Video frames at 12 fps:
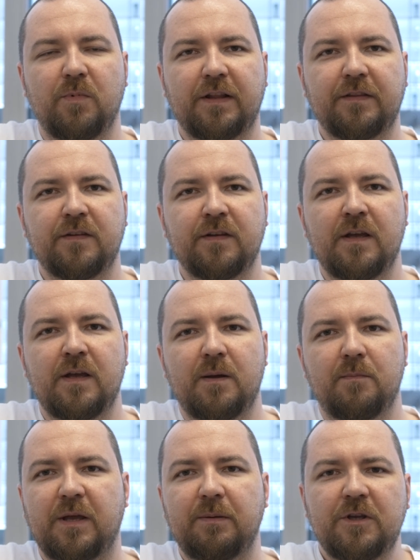But
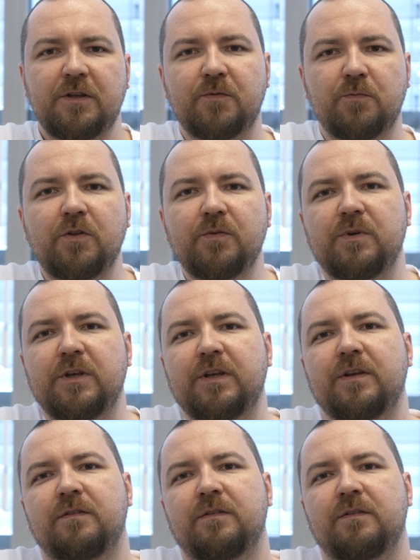maybe it won't be